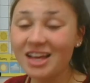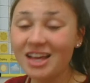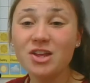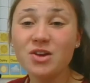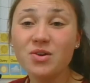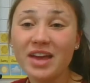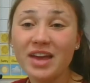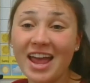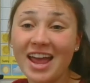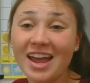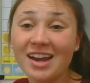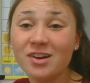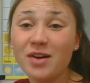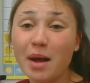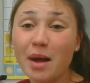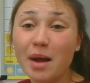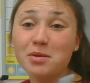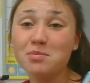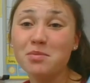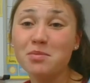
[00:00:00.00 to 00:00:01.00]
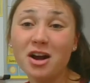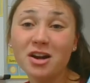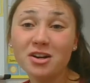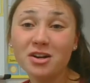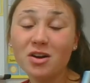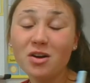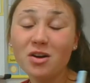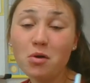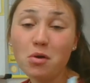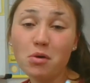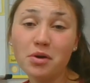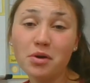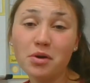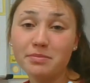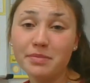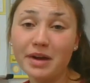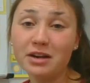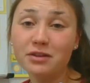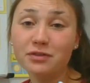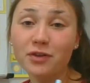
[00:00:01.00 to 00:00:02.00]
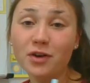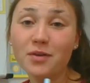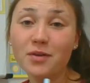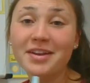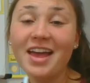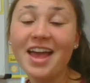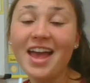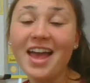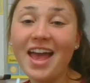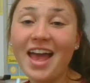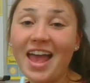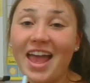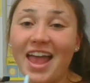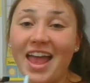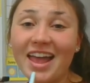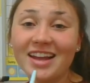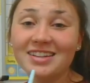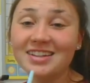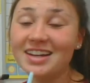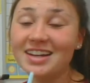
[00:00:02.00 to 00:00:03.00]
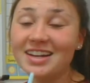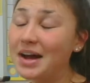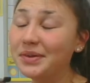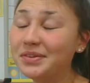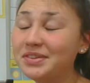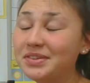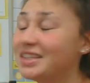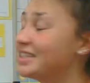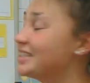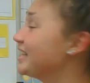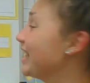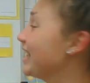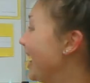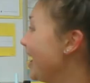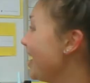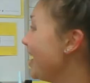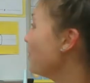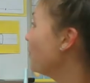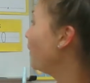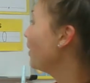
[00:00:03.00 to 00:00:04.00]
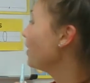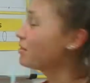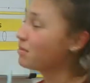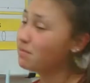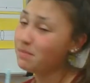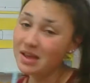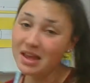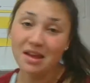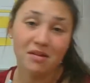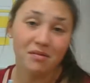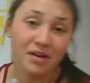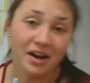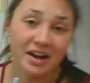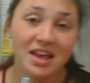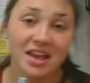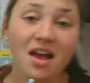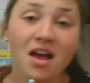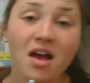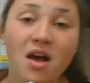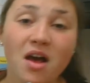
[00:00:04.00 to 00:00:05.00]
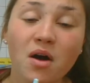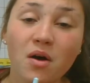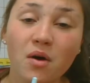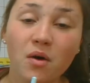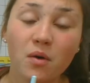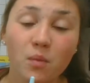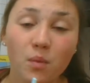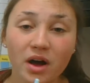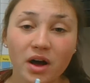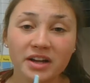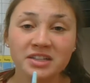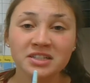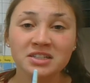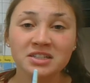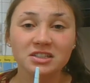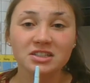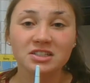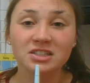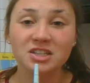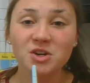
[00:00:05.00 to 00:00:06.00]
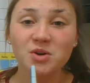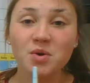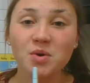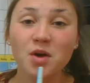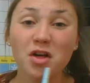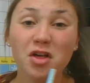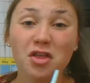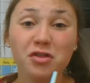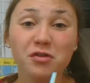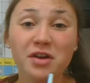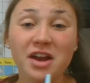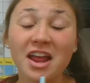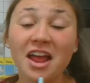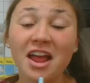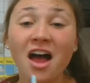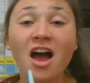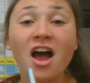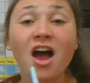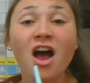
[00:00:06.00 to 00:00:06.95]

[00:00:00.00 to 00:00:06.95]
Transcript: You can grab your marker or your microphone and announce the day with me. Ready? 1, 2, 3.